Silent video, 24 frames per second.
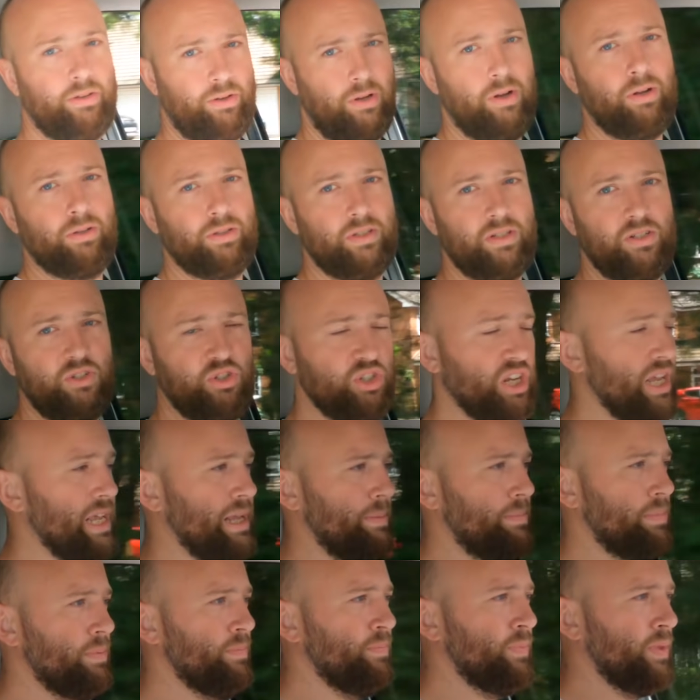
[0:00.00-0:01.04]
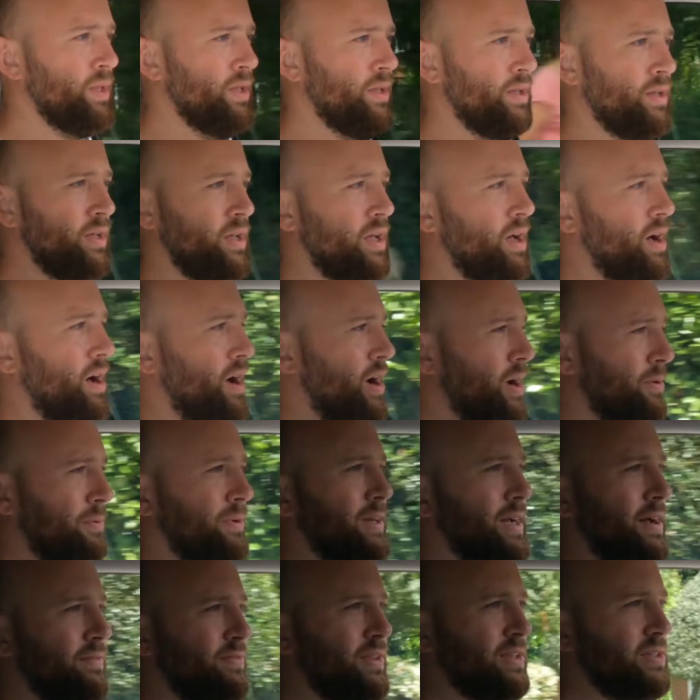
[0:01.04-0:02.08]
not cheap. I
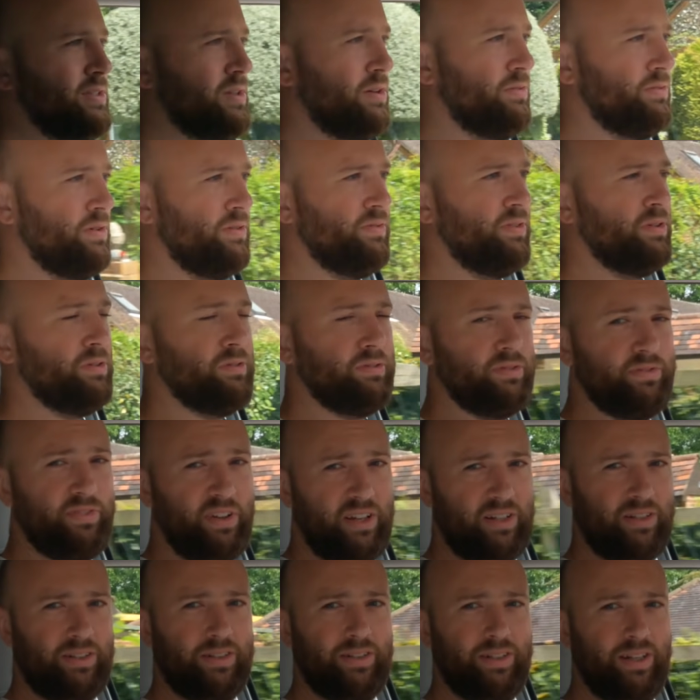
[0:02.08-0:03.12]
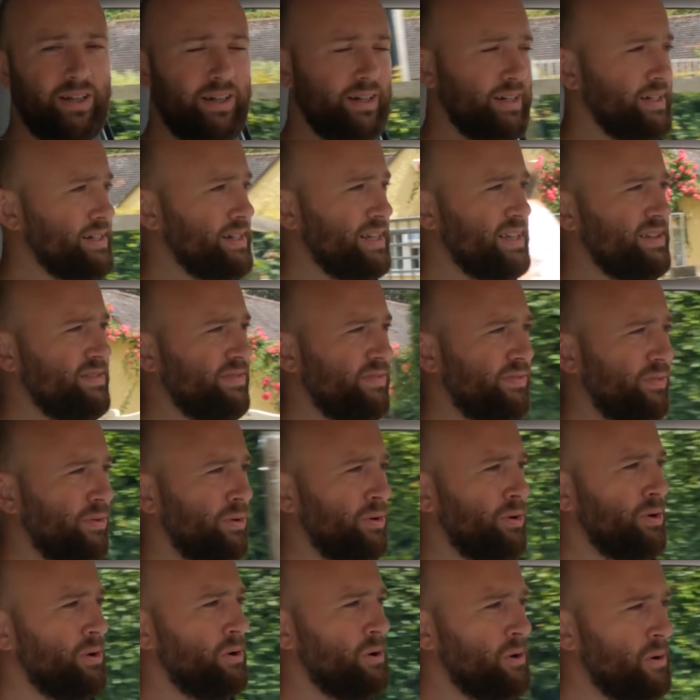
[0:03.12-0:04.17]
would have this over a Volkswagen
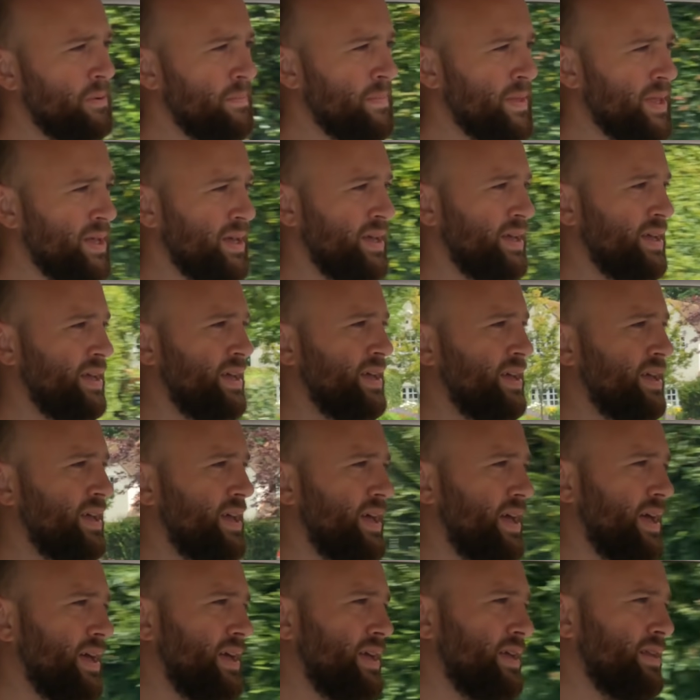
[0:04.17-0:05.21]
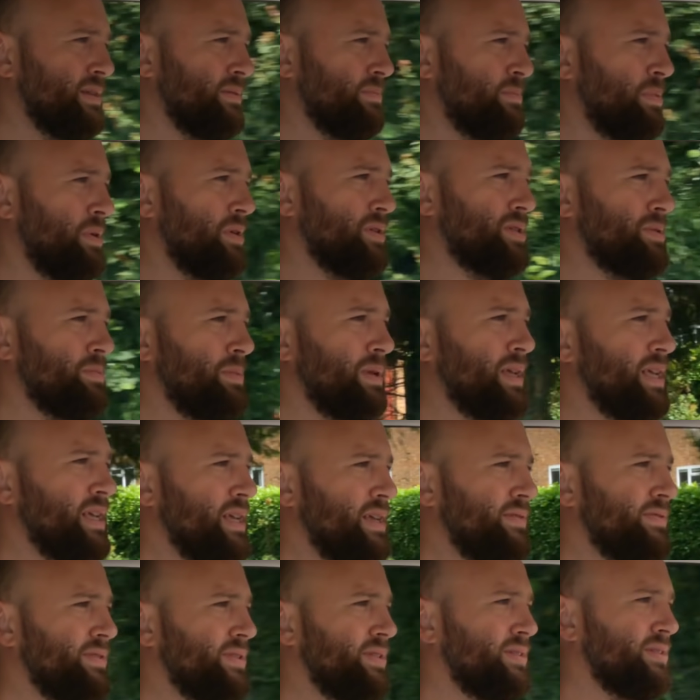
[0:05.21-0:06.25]
ID4, and
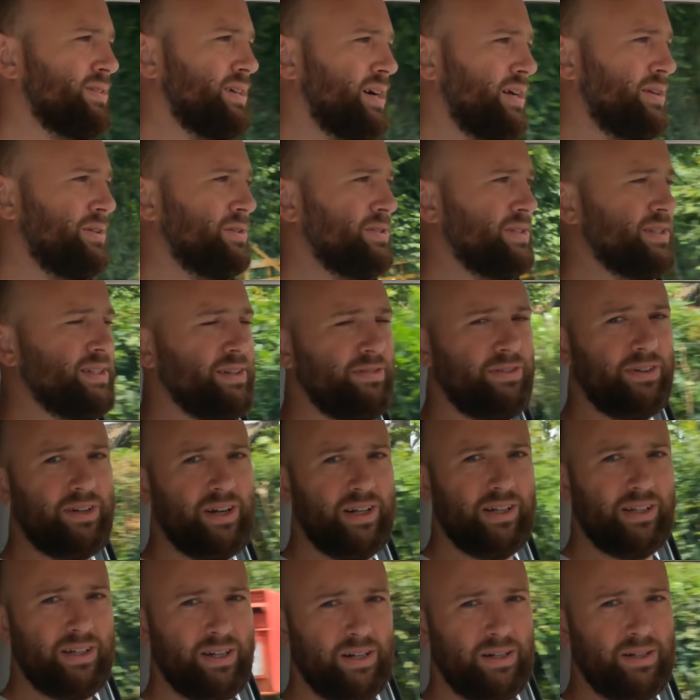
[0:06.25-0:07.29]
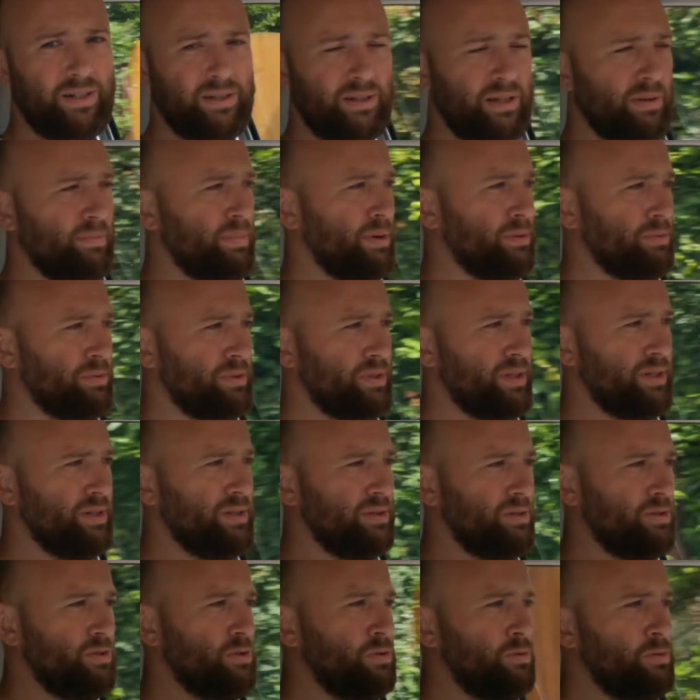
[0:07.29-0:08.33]
possibly even, I know it's a different kind of car, a
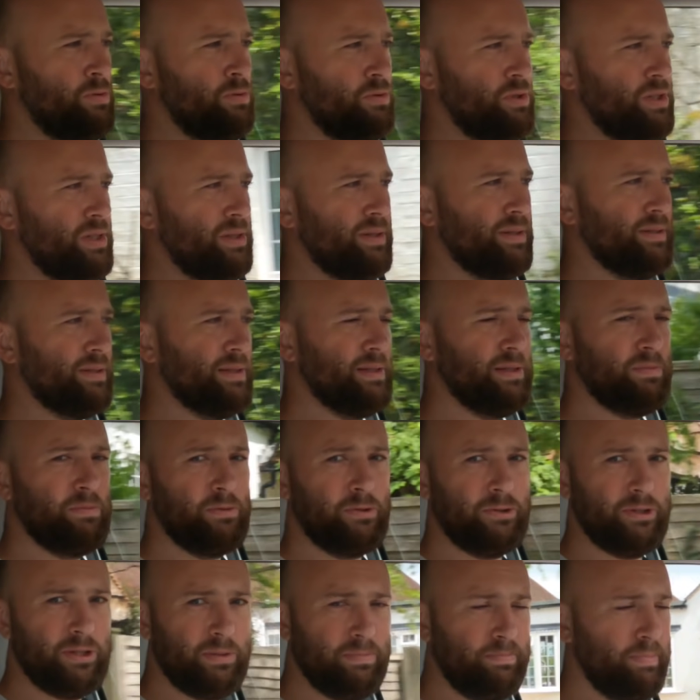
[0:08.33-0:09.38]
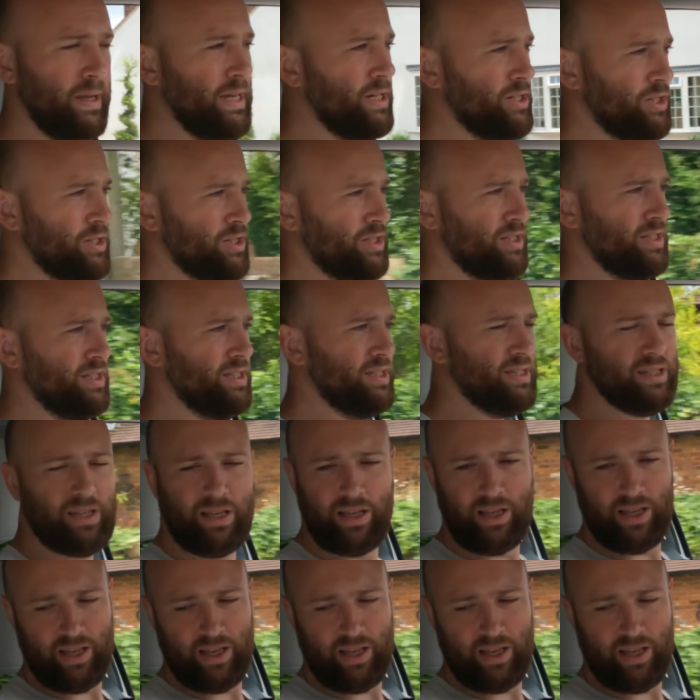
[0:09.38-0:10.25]
Polestar 2, just because it's more spacious.